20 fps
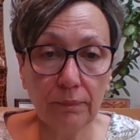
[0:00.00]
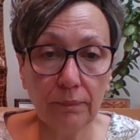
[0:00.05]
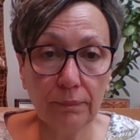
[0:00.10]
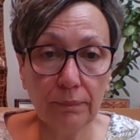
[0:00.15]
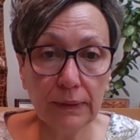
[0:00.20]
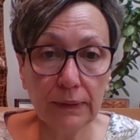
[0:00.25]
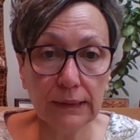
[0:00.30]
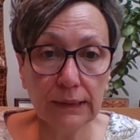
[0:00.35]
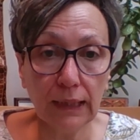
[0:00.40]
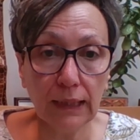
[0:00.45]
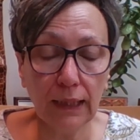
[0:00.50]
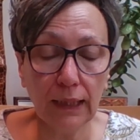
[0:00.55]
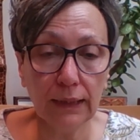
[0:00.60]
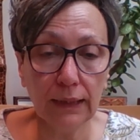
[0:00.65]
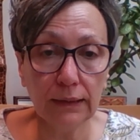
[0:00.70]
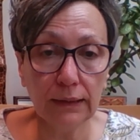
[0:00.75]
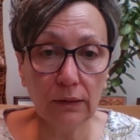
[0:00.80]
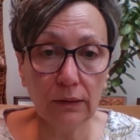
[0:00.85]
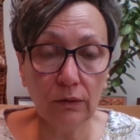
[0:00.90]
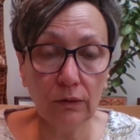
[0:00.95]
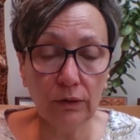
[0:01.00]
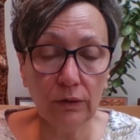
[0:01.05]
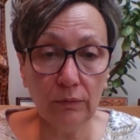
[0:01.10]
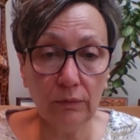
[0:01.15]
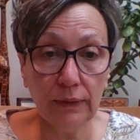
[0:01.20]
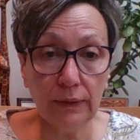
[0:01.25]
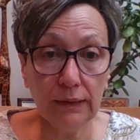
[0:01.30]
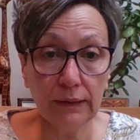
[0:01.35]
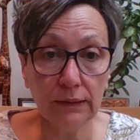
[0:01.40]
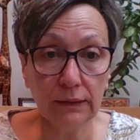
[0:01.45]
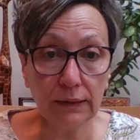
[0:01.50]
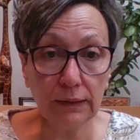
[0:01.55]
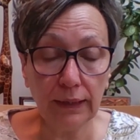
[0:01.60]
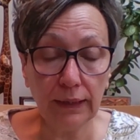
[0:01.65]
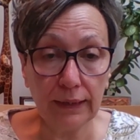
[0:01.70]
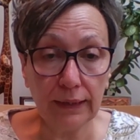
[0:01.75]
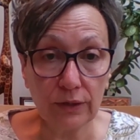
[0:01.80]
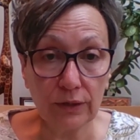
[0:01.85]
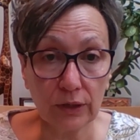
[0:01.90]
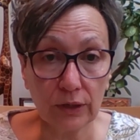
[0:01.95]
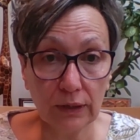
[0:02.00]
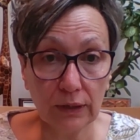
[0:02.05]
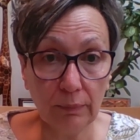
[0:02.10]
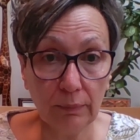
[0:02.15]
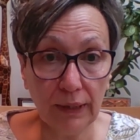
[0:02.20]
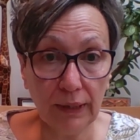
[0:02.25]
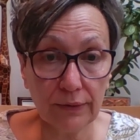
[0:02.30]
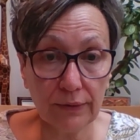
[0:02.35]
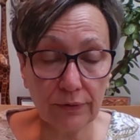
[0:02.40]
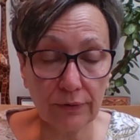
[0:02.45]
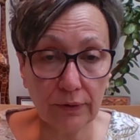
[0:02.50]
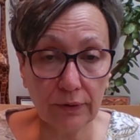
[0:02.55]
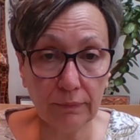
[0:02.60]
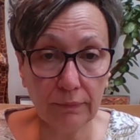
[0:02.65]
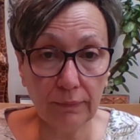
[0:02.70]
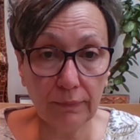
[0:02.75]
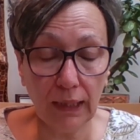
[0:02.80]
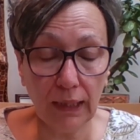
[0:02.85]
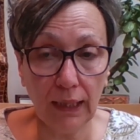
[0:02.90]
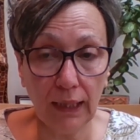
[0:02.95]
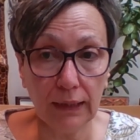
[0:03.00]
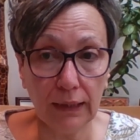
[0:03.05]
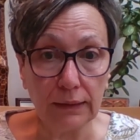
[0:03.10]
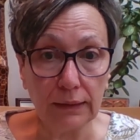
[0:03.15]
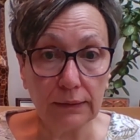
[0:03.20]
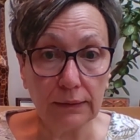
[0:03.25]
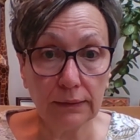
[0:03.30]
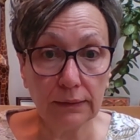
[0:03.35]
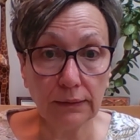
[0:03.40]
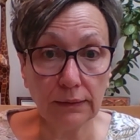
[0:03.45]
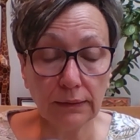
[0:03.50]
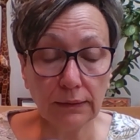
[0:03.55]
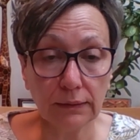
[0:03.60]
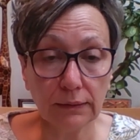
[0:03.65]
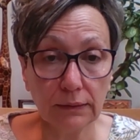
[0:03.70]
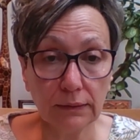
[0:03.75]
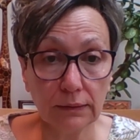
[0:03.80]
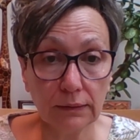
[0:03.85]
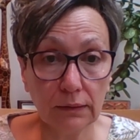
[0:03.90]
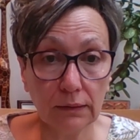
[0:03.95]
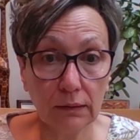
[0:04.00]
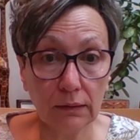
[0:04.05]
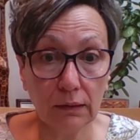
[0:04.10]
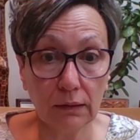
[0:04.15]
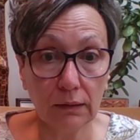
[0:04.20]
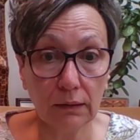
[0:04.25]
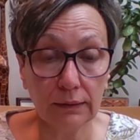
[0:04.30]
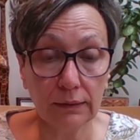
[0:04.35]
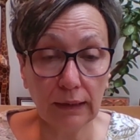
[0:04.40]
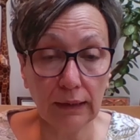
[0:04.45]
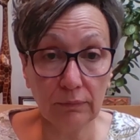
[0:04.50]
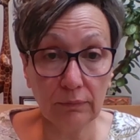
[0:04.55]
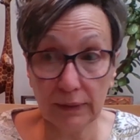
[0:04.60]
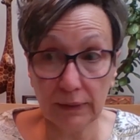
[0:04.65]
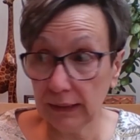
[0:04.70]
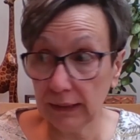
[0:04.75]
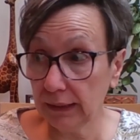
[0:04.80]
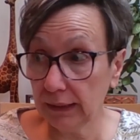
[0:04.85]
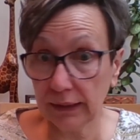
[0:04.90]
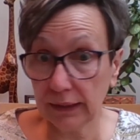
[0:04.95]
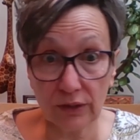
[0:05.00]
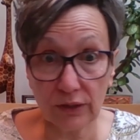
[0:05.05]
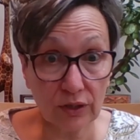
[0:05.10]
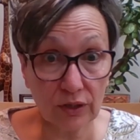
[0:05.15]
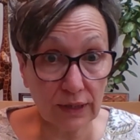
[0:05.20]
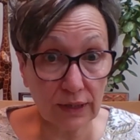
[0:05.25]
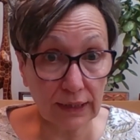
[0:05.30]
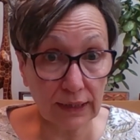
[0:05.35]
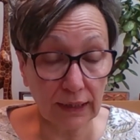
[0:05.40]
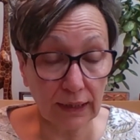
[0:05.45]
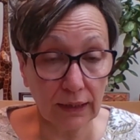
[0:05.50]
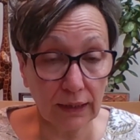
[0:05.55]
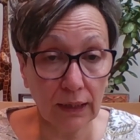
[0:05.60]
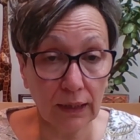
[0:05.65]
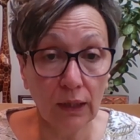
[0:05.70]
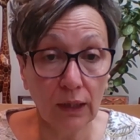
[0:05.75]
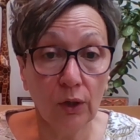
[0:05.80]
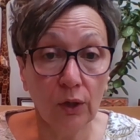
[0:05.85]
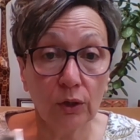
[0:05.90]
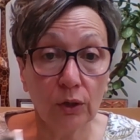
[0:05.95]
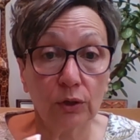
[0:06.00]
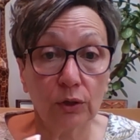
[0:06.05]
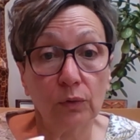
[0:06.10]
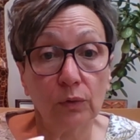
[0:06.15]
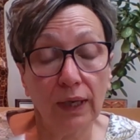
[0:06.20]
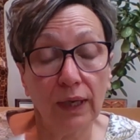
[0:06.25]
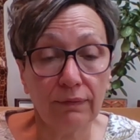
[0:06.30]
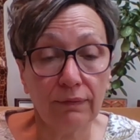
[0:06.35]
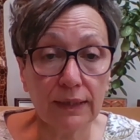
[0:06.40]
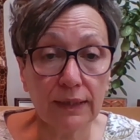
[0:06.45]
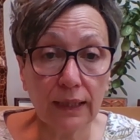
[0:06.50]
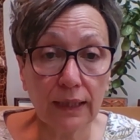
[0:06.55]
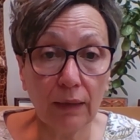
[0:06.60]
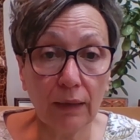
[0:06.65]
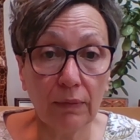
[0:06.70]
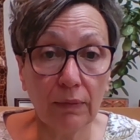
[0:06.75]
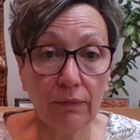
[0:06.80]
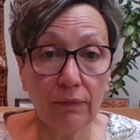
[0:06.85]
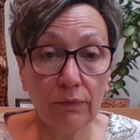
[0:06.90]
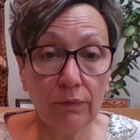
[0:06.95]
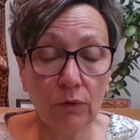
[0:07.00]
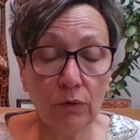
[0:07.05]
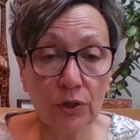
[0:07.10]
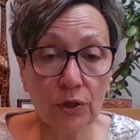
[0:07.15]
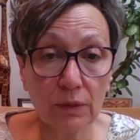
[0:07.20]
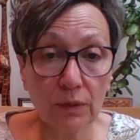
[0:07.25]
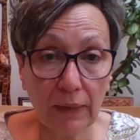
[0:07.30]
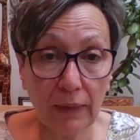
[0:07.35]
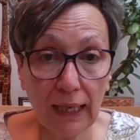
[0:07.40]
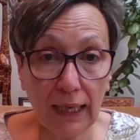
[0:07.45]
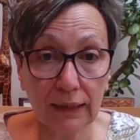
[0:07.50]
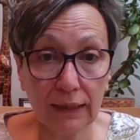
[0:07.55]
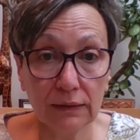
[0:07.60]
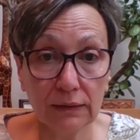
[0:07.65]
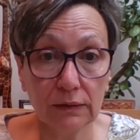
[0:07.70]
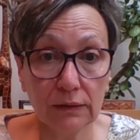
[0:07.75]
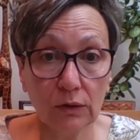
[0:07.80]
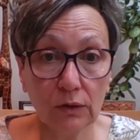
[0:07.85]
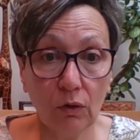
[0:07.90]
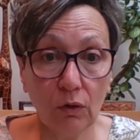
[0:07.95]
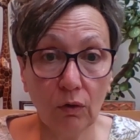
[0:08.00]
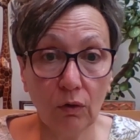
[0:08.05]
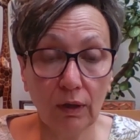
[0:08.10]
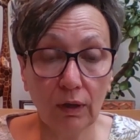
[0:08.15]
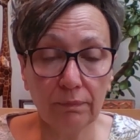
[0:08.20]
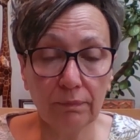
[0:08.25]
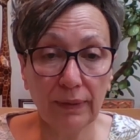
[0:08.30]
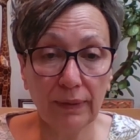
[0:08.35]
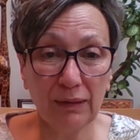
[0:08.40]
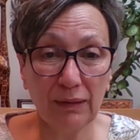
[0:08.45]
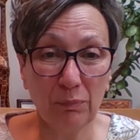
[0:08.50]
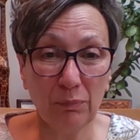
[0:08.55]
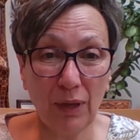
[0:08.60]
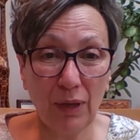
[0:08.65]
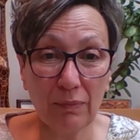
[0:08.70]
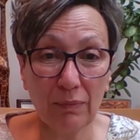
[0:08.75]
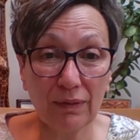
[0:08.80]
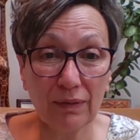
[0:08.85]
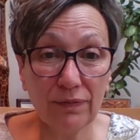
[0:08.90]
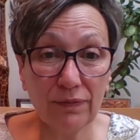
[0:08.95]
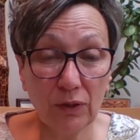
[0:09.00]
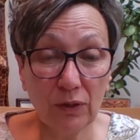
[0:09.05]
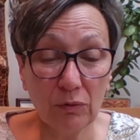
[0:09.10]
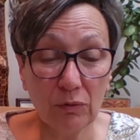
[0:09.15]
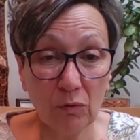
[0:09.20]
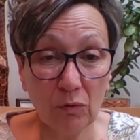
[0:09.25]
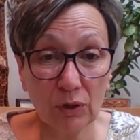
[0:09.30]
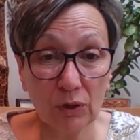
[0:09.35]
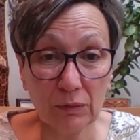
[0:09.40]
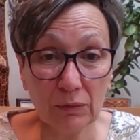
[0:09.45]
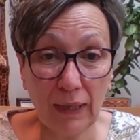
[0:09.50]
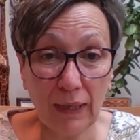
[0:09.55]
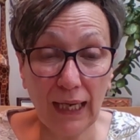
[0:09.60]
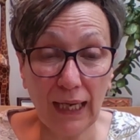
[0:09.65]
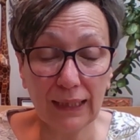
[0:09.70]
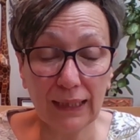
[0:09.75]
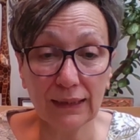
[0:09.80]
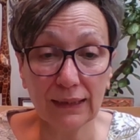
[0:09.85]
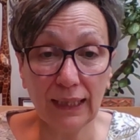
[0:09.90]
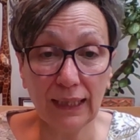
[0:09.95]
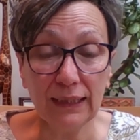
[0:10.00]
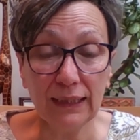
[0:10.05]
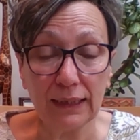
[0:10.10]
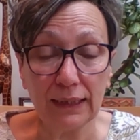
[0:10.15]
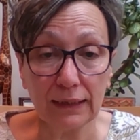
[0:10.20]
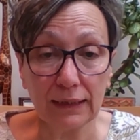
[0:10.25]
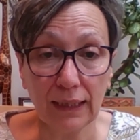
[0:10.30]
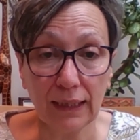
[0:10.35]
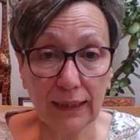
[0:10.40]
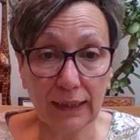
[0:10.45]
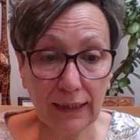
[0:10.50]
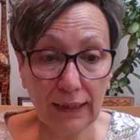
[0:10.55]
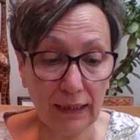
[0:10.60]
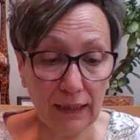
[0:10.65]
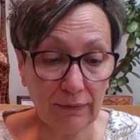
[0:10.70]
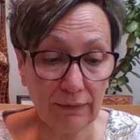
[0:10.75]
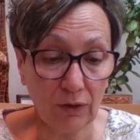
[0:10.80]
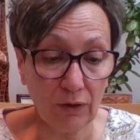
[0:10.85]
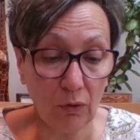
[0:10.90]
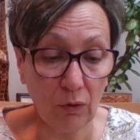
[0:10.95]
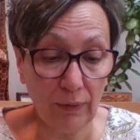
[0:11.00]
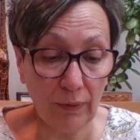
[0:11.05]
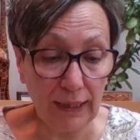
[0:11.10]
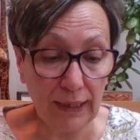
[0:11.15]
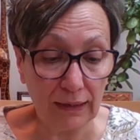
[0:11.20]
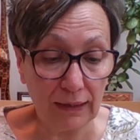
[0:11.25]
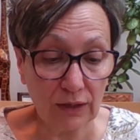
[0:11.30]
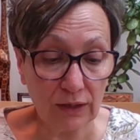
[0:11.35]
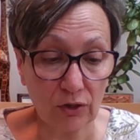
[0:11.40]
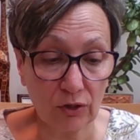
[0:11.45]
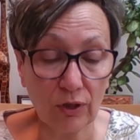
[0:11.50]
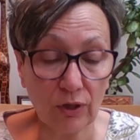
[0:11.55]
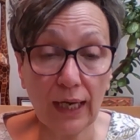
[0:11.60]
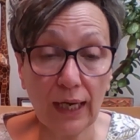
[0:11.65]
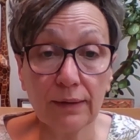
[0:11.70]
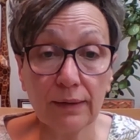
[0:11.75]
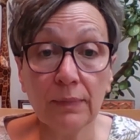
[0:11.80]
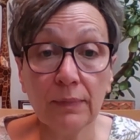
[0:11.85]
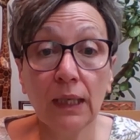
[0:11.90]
beside on the window ledge in the bathroom and down beside the kitchen sink. So every time I've washed my hands or I've been prepping food and washing my hands, anything like that, I've got my hands are dry.